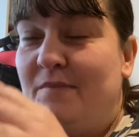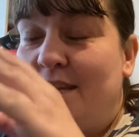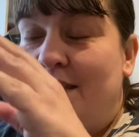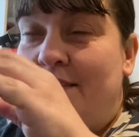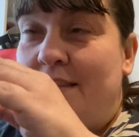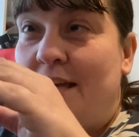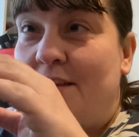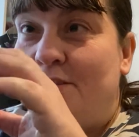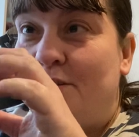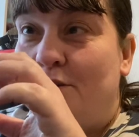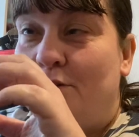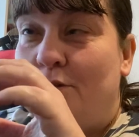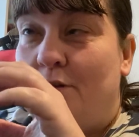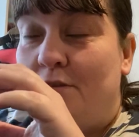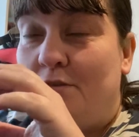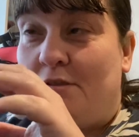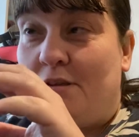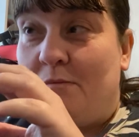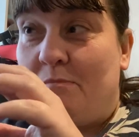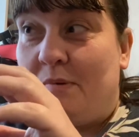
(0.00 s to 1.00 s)
That's a
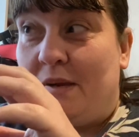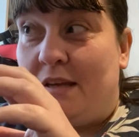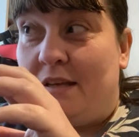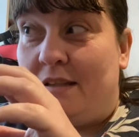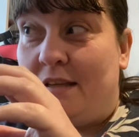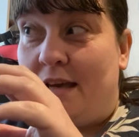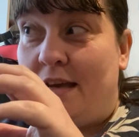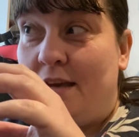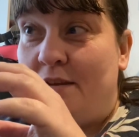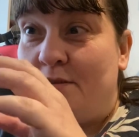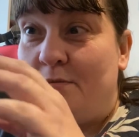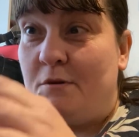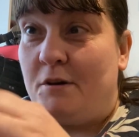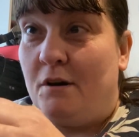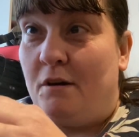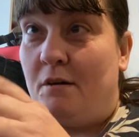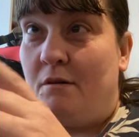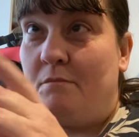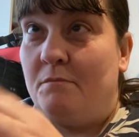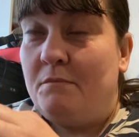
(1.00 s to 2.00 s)
crotchet beat there. So we've
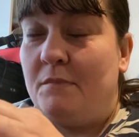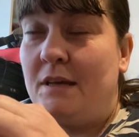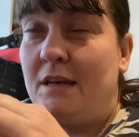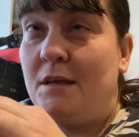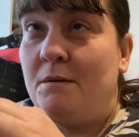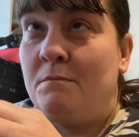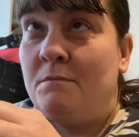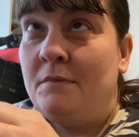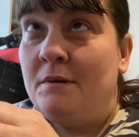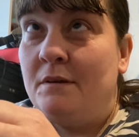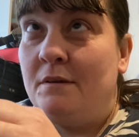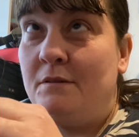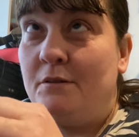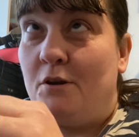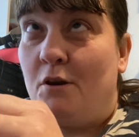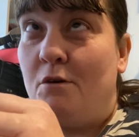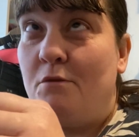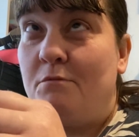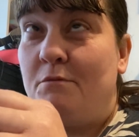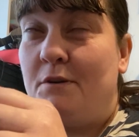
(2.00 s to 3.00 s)
got minim.
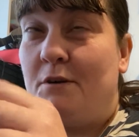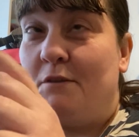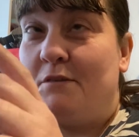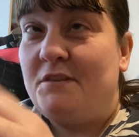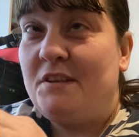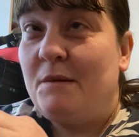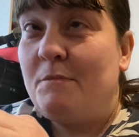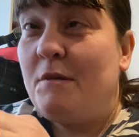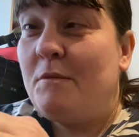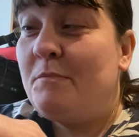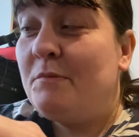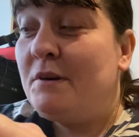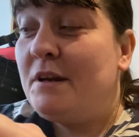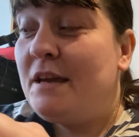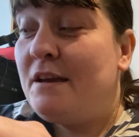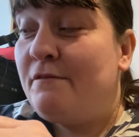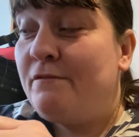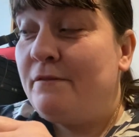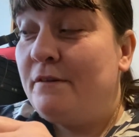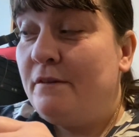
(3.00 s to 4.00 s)
No, we've got
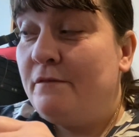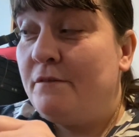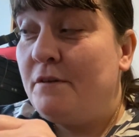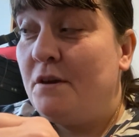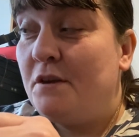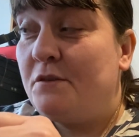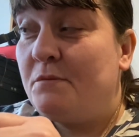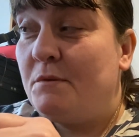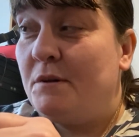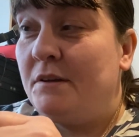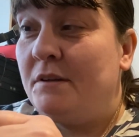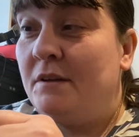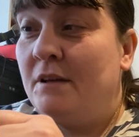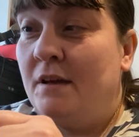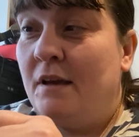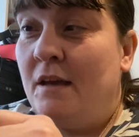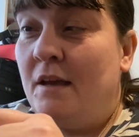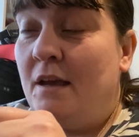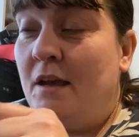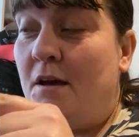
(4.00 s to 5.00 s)
semi-breve, first one.
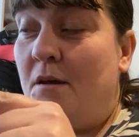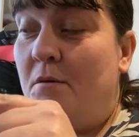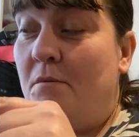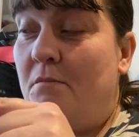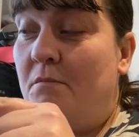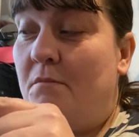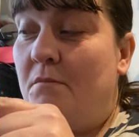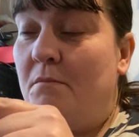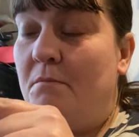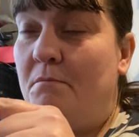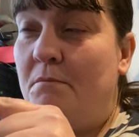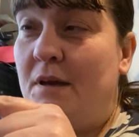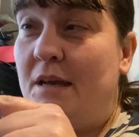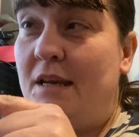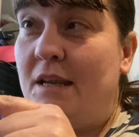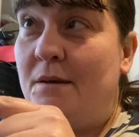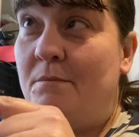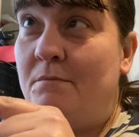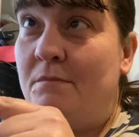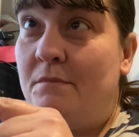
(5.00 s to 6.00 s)

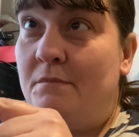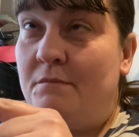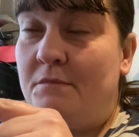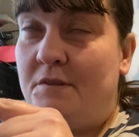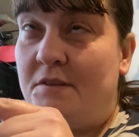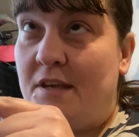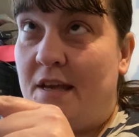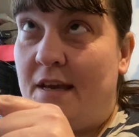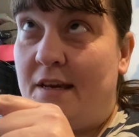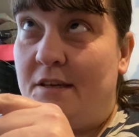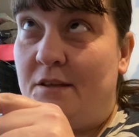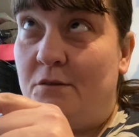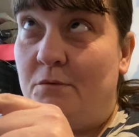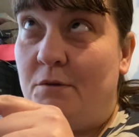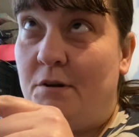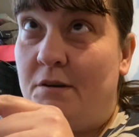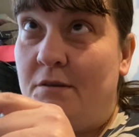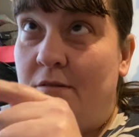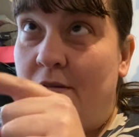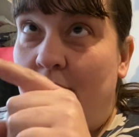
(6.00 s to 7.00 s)
Minim, second
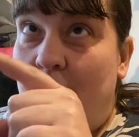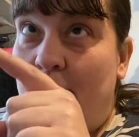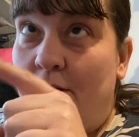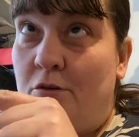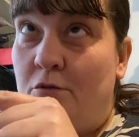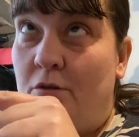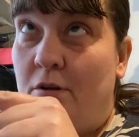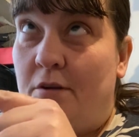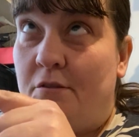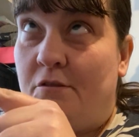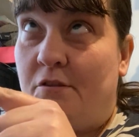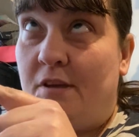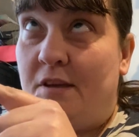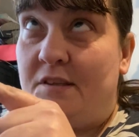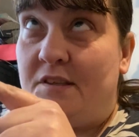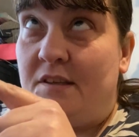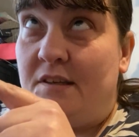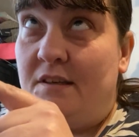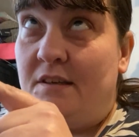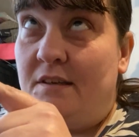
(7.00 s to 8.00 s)
one,
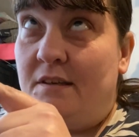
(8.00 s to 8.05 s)
crotchet.